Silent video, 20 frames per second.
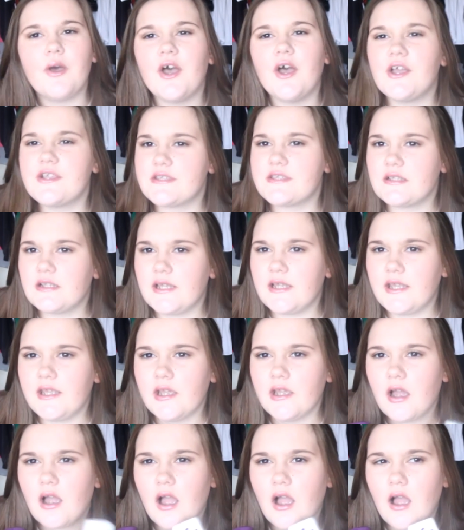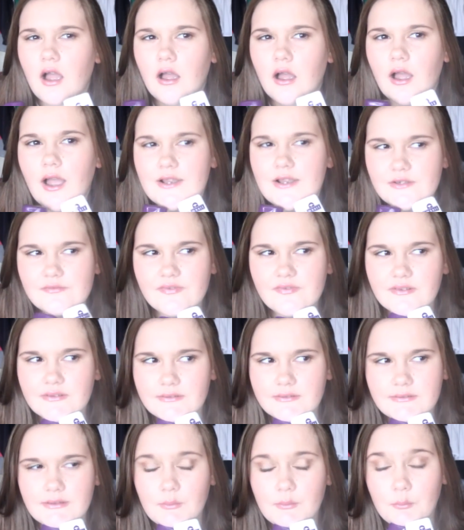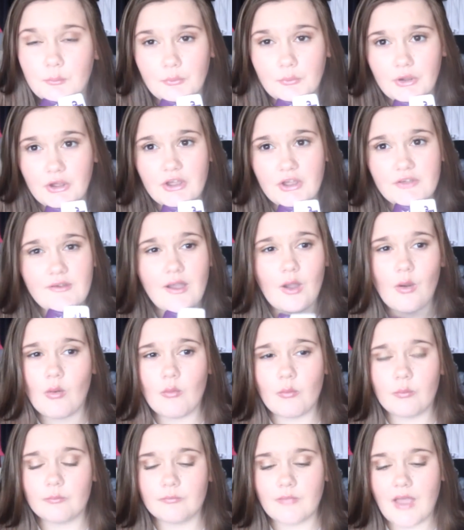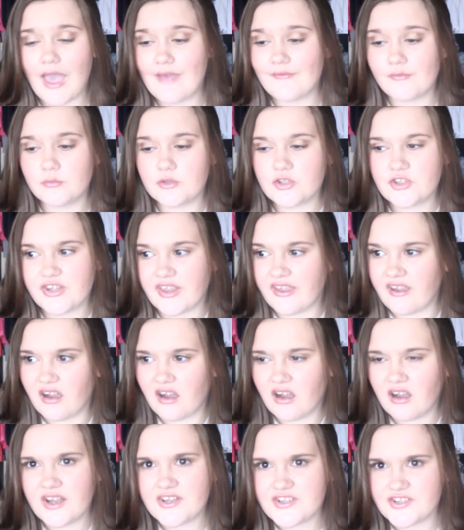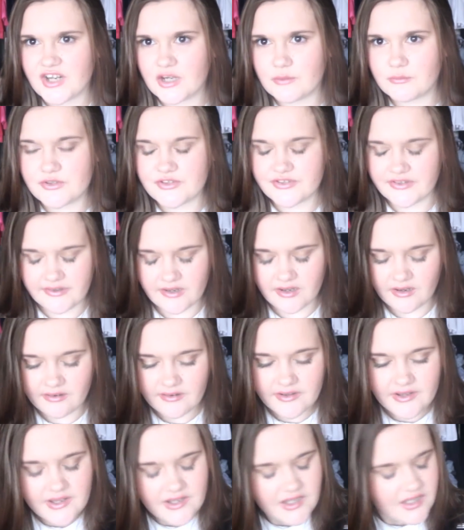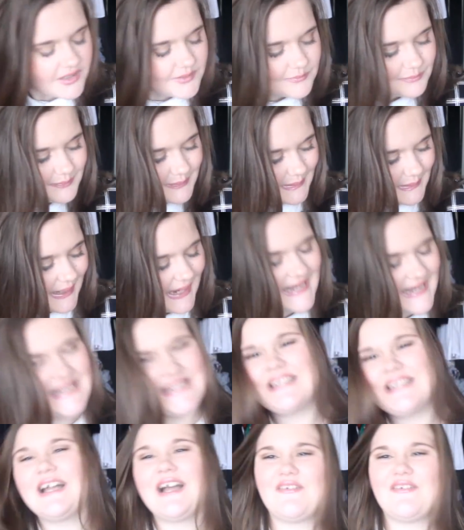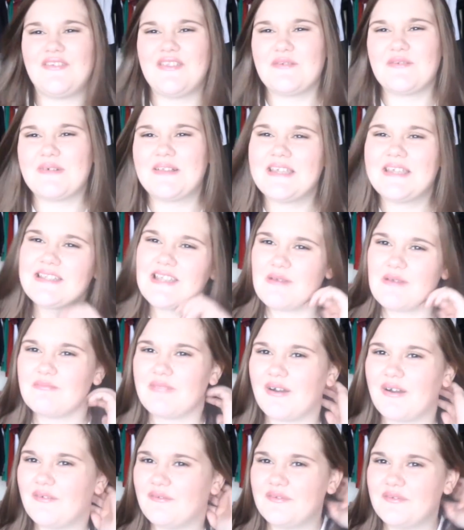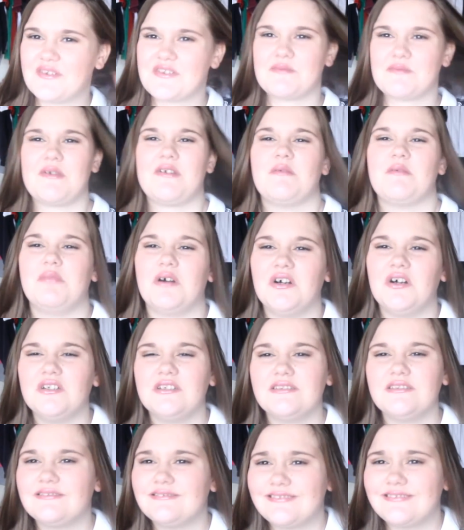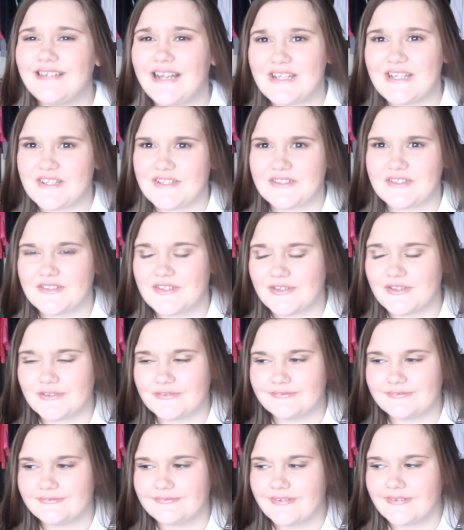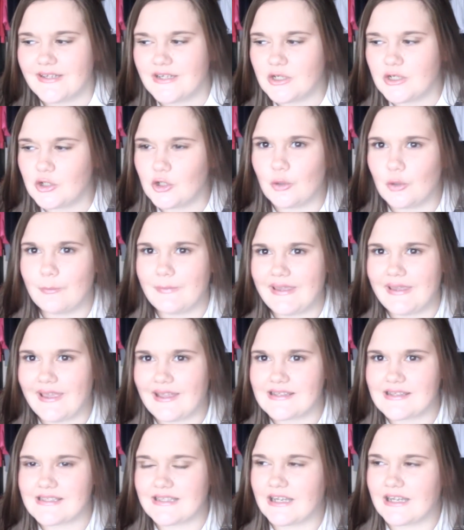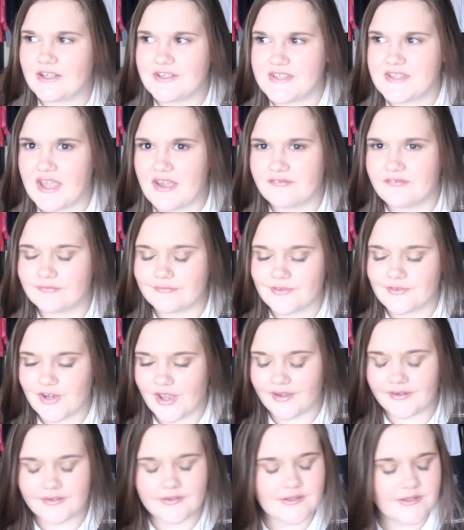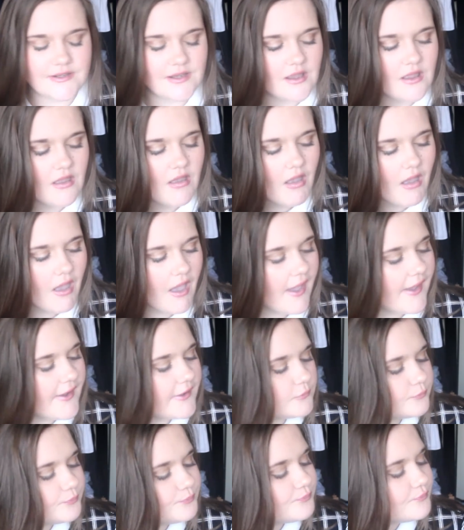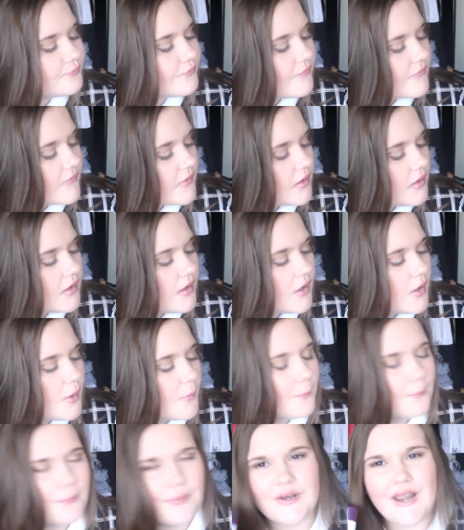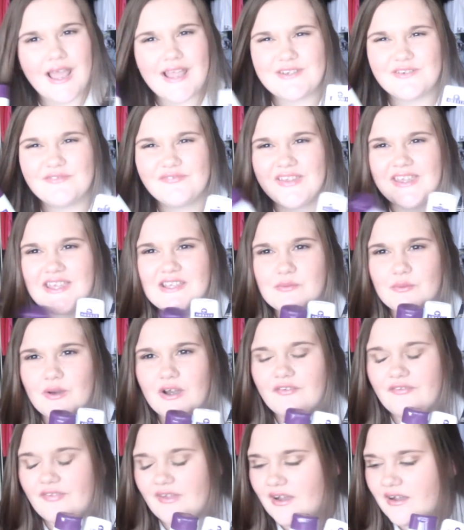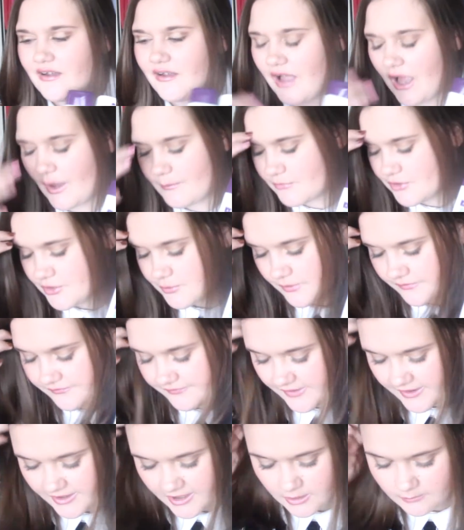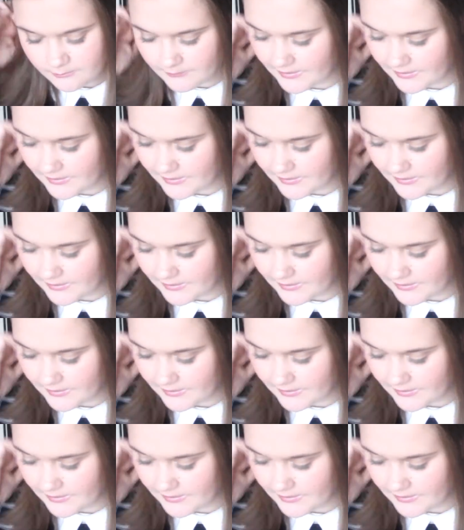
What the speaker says: personally, I don't think they're worth however much they are. I don't know how much they are, but I think they're about like £10 or something a bottle. I don't know, don't hold me against that because I haven't checked. But I don't think it's worth that. I much prefer